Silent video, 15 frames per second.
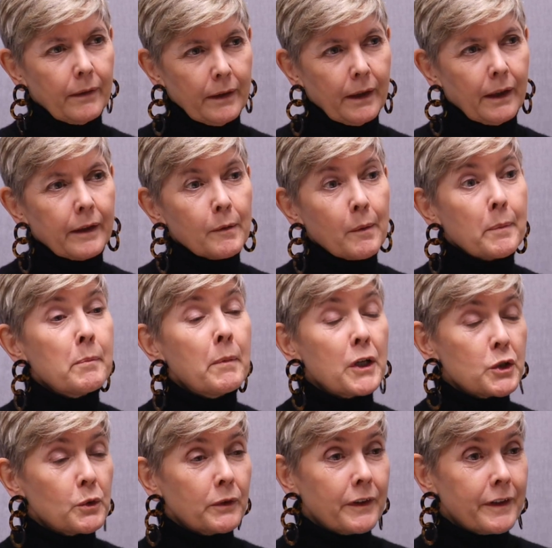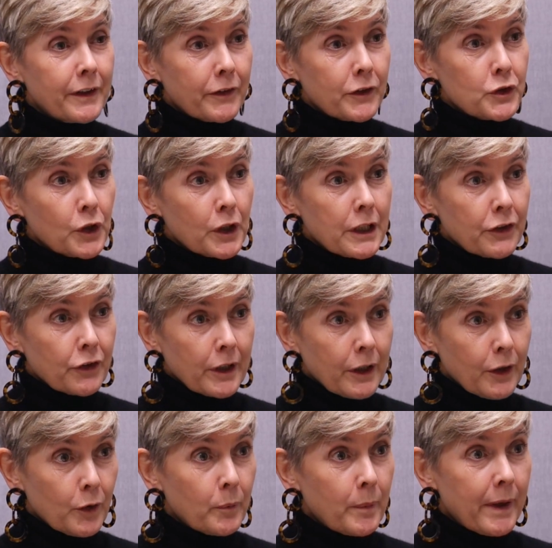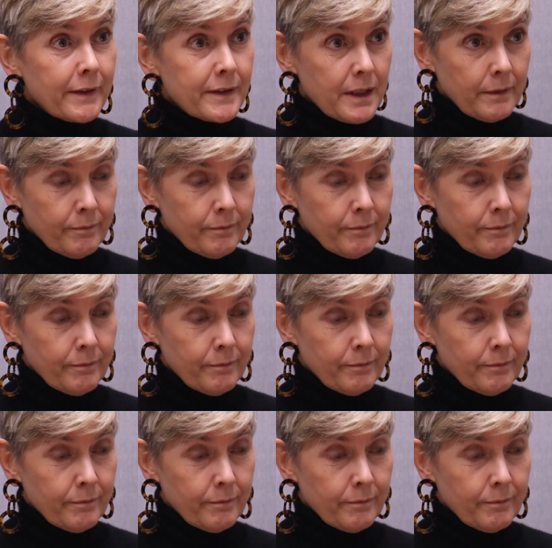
And there might be modules in there that you can literally cut and paste in.